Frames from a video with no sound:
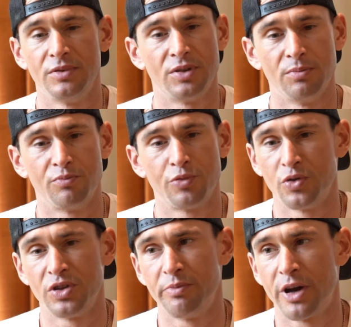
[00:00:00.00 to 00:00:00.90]
some
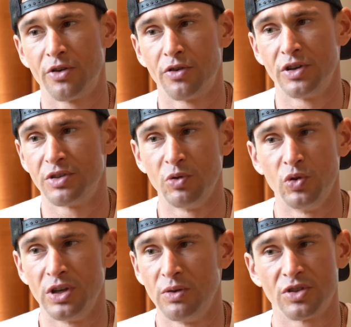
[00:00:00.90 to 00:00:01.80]
protein powder in a
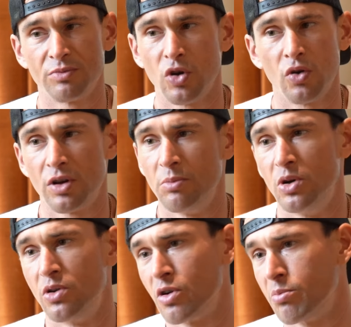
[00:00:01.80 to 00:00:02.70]
smoothie with some coconut
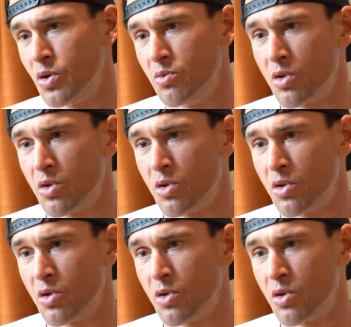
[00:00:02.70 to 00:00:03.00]
milk or bone